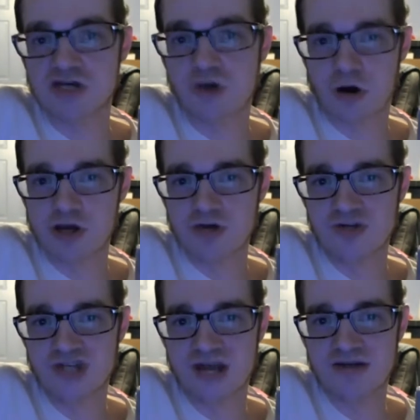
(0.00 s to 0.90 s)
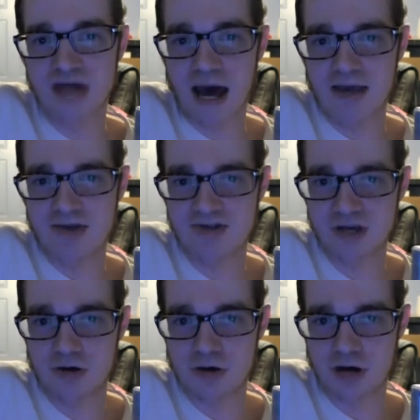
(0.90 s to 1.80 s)
Kyoryu Sentai
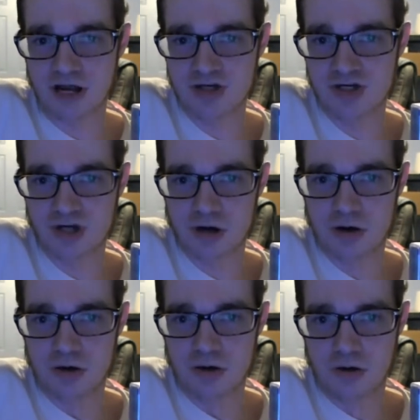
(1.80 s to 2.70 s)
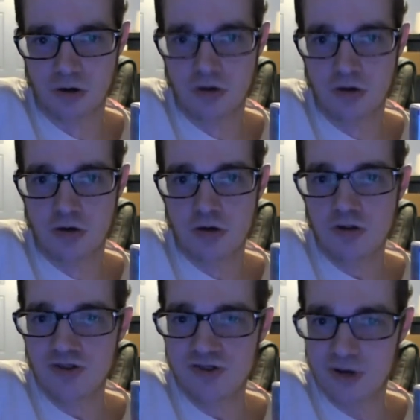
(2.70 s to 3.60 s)
Zyuranger,
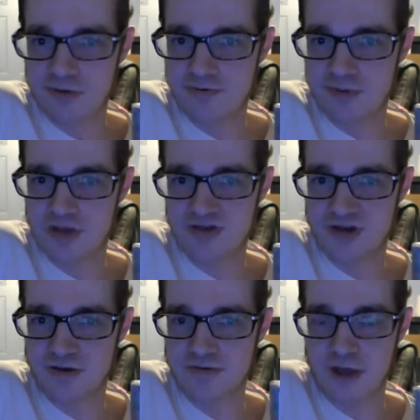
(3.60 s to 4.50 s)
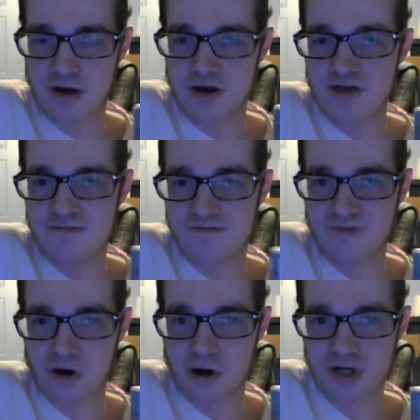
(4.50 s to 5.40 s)
the very
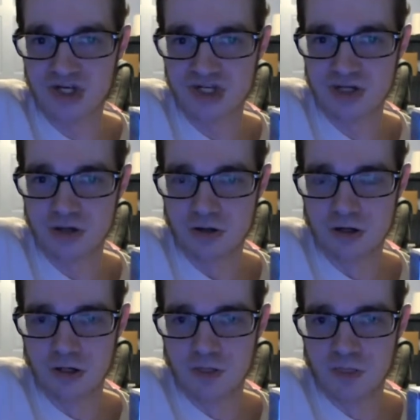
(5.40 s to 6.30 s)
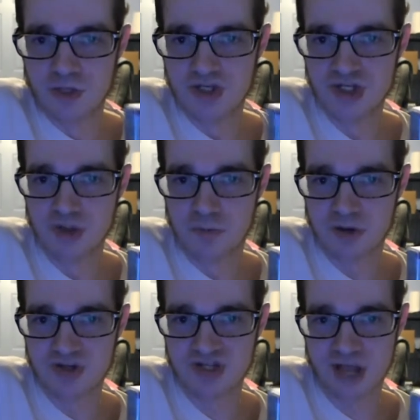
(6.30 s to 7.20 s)
first
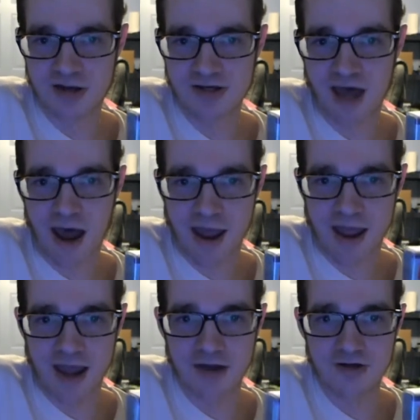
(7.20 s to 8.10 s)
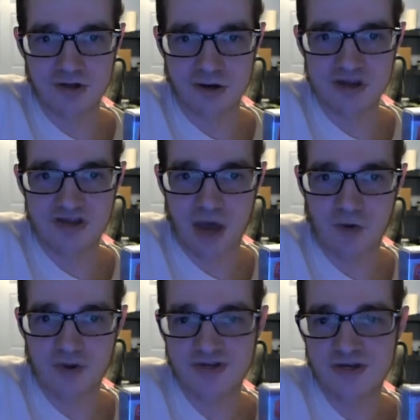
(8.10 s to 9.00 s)
Super Sentai entry
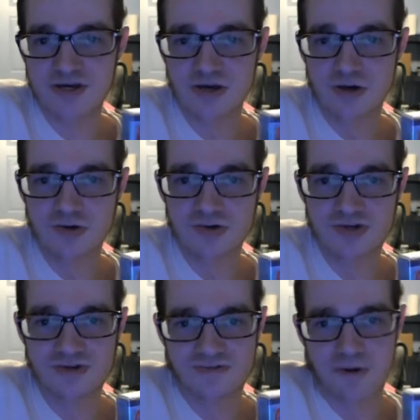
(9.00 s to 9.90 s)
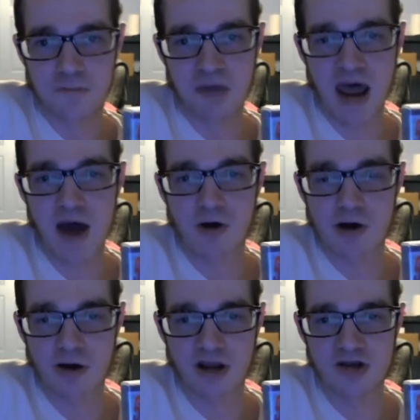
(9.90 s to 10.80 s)
that was used for
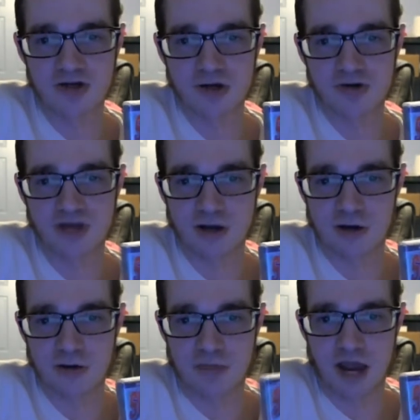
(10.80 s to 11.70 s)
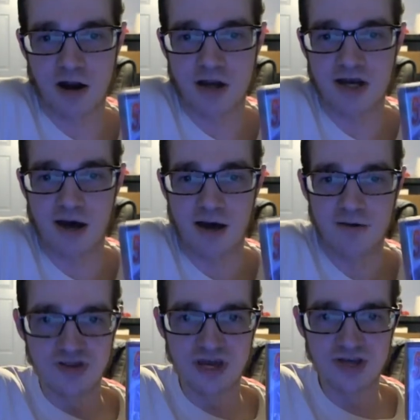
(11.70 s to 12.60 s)
Power Rangers here in
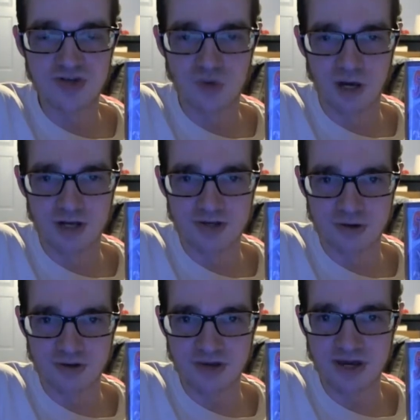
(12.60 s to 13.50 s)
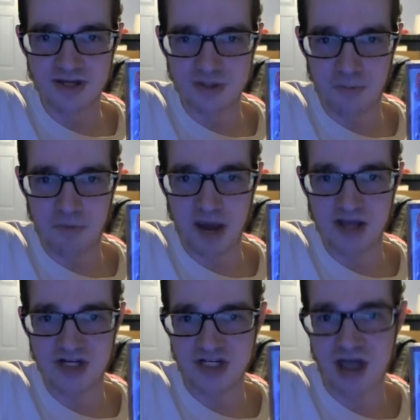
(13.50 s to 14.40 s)
America. This was released
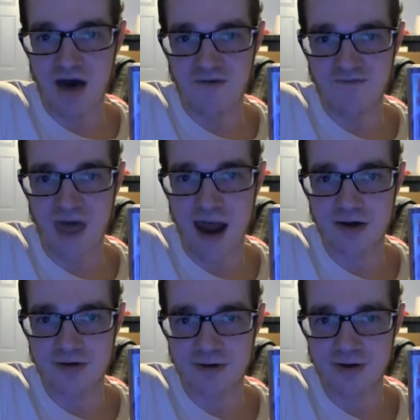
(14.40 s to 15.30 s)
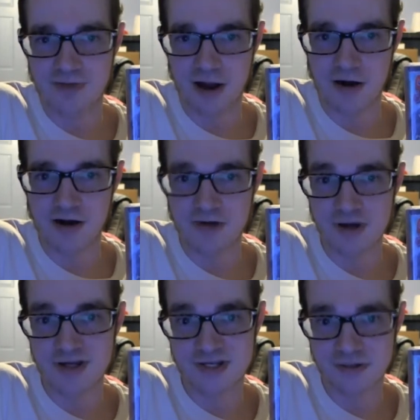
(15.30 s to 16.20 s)
by Shout Factory very
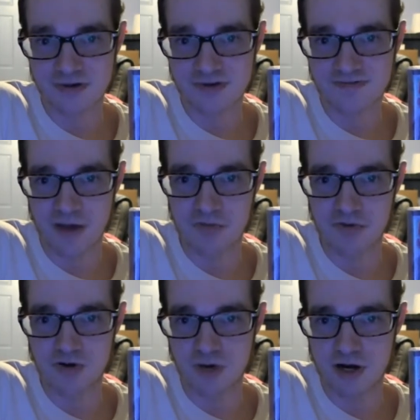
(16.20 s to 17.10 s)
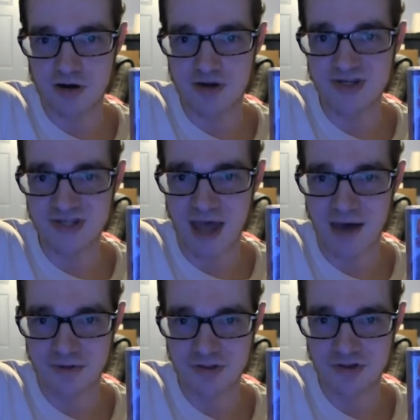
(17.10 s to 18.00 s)
recently, February
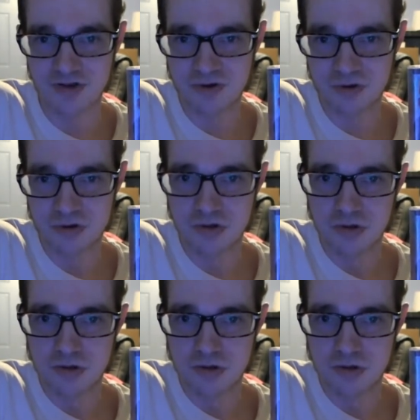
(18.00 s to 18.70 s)
7th.